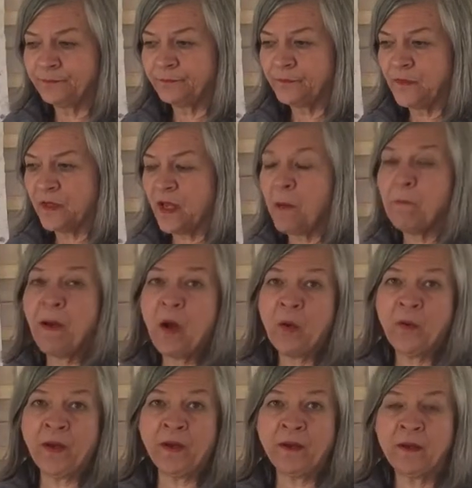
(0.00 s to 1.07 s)

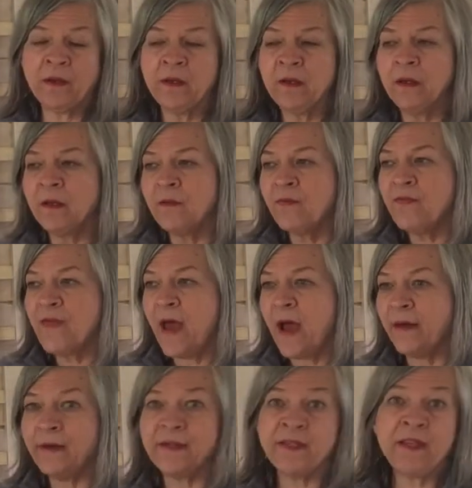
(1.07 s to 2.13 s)
component that
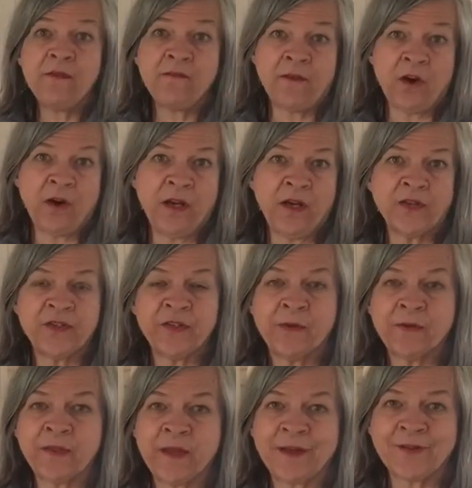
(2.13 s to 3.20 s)
is in varnish, so
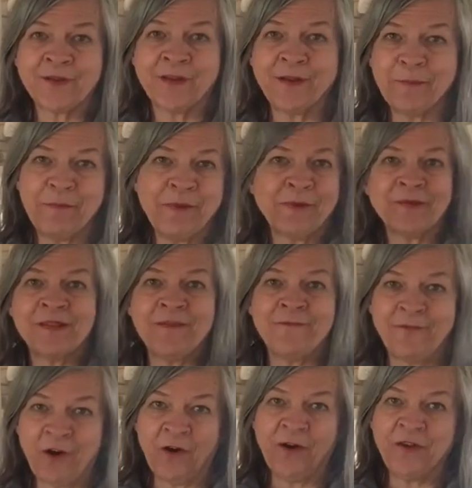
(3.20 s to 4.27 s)
it's actually a built-in
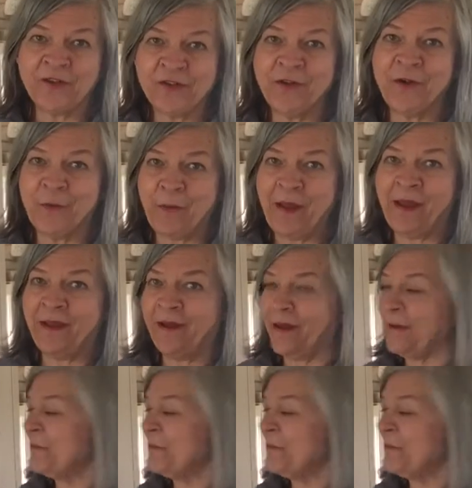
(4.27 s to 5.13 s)
varnish to your painting.